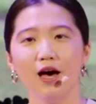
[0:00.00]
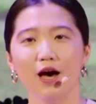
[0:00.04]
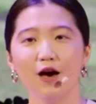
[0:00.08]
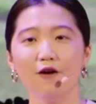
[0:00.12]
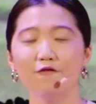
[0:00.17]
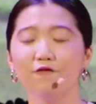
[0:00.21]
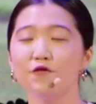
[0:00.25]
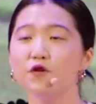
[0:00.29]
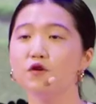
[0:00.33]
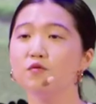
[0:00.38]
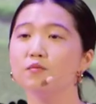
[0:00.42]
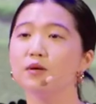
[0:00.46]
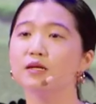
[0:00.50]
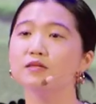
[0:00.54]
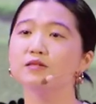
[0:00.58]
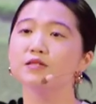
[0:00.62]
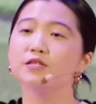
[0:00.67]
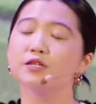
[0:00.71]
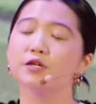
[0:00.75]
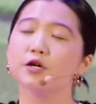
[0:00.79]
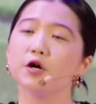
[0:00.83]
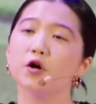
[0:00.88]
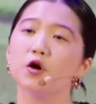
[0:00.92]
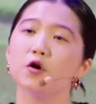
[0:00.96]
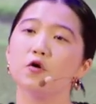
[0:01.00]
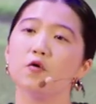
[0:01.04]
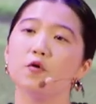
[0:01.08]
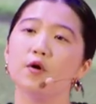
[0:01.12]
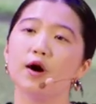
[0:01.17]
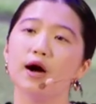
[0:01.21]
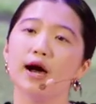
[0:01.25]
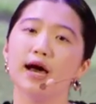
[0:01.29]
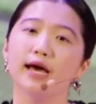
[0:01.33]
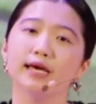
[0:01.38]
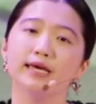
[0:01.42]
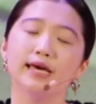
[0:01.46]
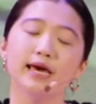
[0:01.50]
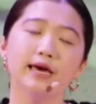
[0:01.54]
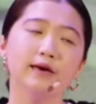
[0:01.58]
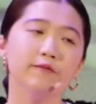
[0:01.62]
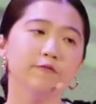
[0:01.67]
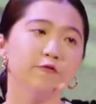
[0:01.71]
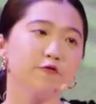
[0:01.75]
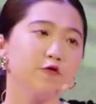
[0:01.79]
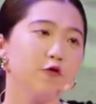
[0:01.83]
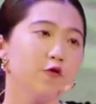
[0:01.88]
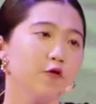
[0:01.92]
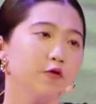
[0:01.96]
A few months ago, I came
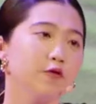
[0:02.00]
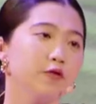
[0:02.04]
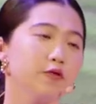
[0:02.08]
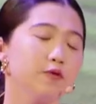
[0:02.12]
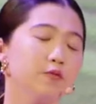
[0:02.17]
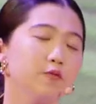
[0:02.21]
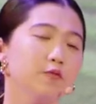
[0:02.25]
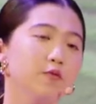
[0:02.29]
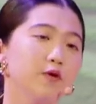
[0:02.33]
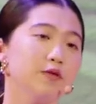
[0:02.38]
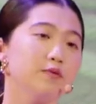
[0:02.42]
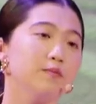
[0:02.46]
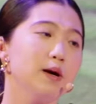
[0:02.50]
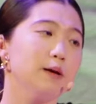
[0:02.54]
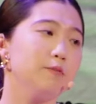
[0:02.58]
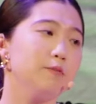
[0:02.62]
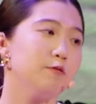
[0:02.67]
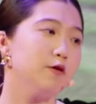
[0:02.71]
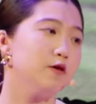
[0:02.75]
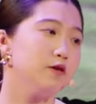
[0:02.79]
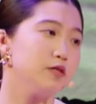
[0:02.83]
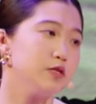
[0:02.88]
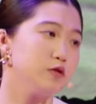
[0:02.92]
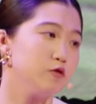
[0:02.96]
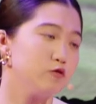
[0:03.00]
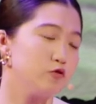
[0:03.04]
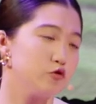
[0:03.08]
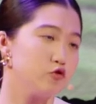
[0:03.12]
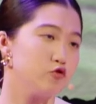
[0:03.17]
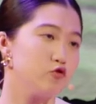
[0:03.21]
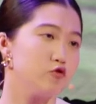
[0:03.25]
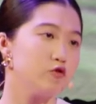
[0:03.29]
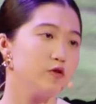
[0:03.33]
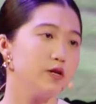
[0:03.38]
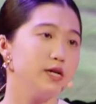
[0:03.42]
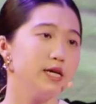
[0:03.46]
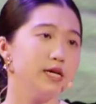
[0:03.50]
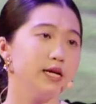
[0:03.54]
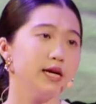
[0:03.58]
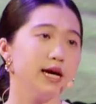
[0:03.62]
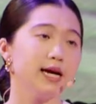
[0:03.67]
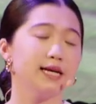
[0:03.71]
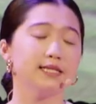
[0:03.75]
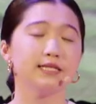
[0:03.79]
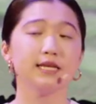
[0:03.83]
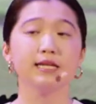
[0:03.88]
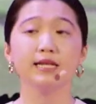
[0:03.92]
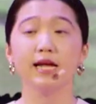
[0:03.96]
forth with my personal story
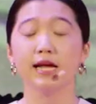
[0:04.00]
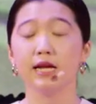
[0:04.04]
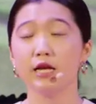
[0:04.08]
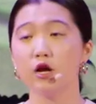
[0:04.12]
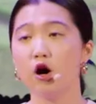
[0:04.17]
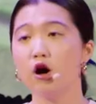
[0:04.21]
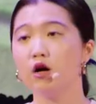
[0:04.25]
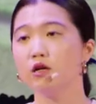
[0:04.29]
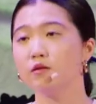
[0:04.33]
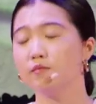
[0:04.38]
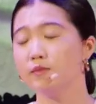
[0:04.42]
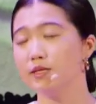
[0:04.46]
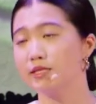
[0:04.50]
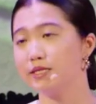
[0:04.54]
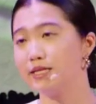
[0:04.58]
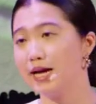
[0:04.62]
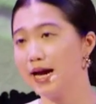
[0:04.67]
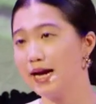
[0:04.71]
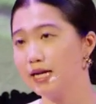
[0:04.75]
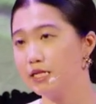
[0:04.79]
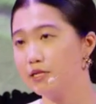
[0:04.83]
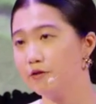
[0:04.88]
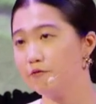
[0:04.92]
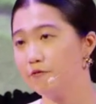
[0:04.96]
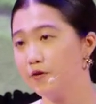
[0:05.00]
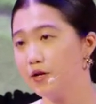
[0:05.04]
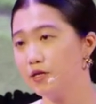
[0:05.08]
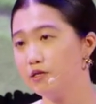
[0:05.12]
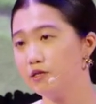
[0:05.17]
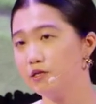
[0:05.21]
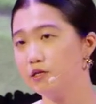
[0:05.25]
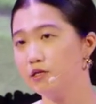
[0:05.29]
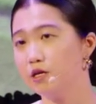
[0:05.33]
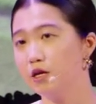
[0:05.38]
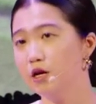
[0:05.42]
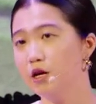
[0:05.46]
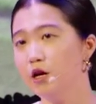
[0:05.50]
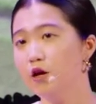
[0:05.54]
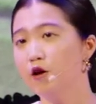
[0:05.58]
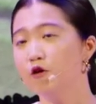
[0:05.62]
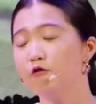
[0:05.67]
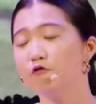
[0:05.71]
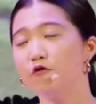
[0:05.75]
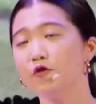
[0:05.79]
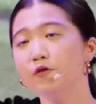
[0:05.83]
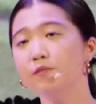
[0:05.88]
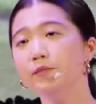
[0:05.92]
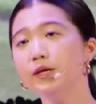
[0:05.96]
as an anonymous activist
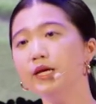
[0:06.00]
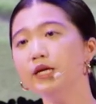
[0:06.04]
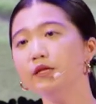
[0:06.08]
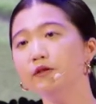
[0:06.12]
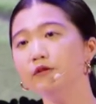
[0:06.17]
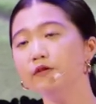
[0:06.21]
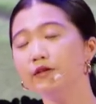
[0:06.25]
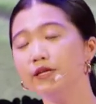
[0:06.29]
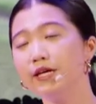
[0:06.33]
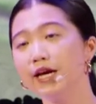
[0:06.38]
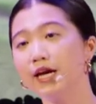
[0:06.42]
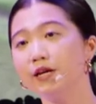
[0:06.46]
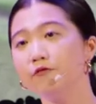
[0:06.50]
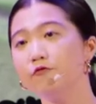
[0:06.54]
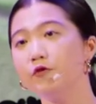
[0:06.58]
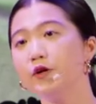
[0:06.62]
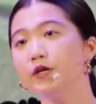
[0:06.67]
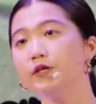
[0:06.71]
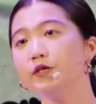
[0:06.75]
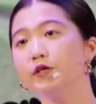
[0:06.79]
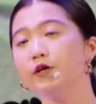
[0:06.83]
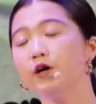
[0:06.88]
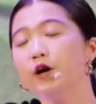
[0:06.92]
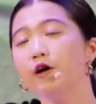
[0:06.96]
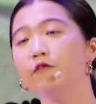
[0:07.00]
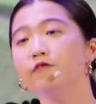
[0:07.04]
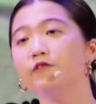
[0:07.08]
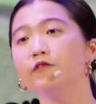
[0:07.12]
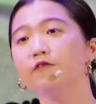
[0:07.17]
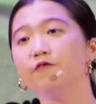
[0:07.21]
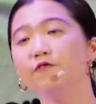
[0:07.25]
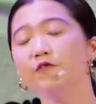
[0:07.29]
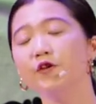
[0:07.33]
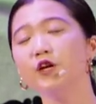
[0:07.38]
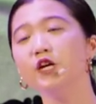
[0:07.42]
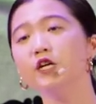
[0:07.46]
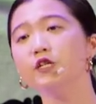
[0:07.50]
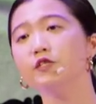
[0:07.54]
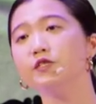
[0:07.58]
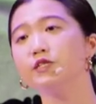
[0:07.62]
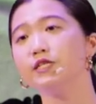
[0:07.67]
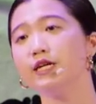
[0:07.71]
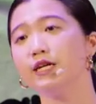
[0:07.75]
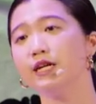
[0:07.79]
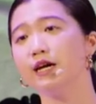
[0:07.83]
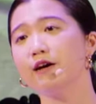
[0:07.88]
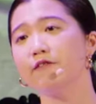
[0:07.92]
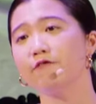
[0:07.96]
for me to get rid of the fears
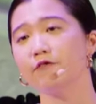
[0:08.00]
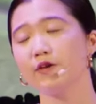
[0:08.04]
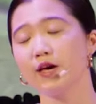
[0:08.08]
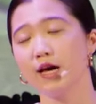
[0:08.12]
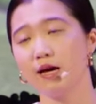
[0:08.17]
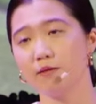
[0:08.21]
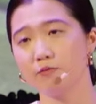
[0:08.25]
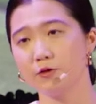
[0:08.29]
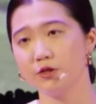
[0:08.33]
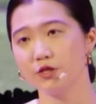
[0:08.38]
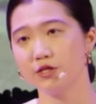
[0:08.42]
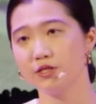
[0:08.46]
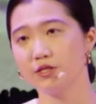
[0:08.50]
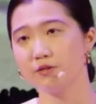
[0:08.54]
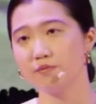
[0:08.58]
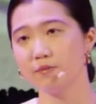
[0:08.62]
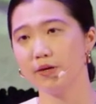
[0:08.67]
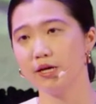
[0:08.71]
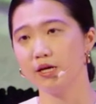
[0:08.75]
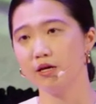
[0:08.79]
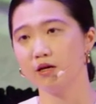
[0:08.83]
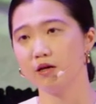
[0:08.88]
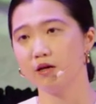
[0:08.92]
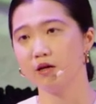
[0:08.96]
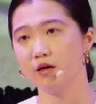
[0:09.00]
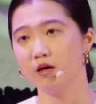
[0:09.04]
that have captured me.